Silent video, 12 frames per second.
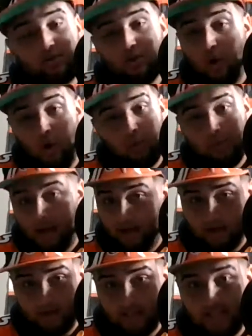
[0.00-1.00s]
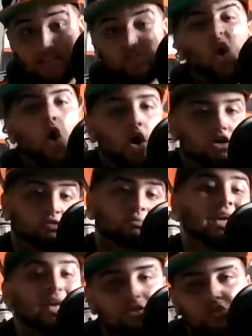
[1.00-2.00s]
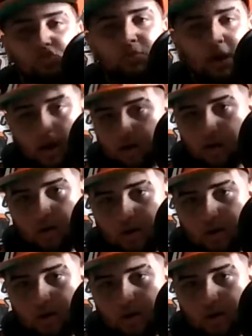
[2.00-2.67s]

oh my goodness, he's awesome. And Tupou.